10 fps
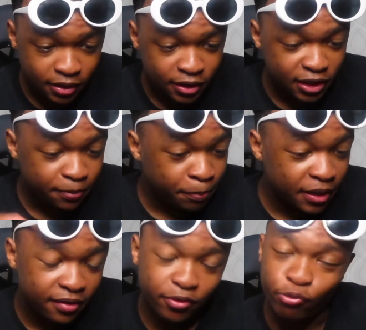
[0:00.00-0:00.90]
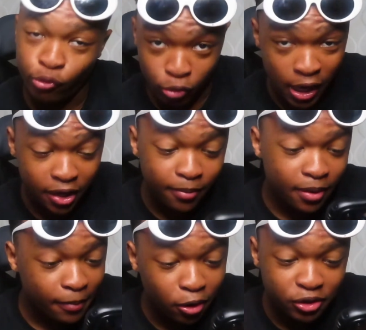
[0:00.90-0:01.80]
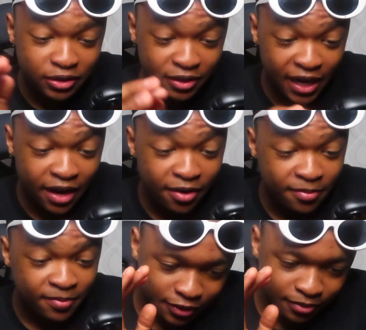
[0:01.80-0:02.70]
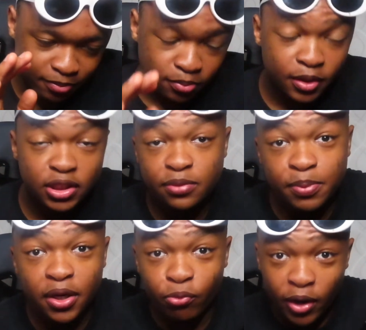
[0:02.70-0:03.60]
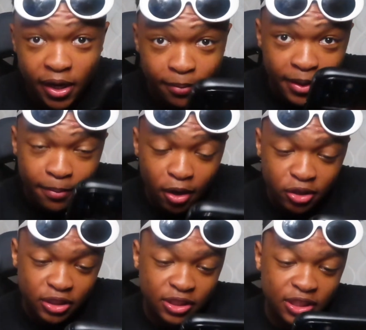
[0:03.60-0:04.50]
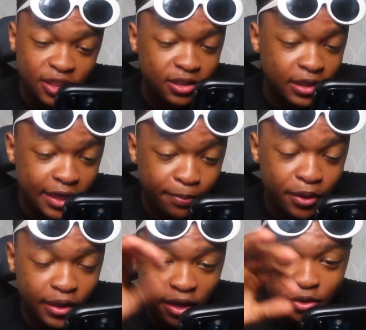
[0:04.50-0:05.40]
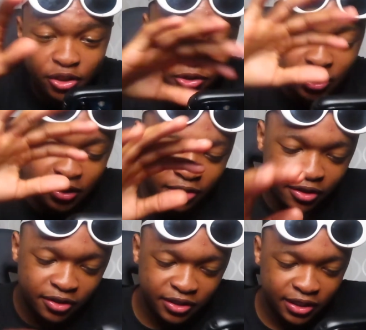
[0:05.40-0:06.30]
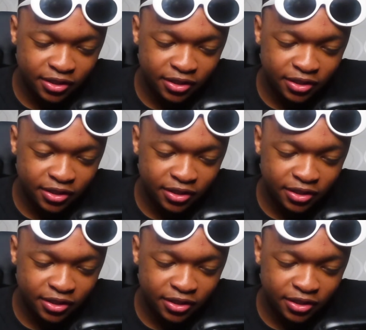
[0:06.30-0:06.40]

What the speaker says: Just put random emojis, okay? Just put random emojis, just like to put like on the screen, you know what I'm saying?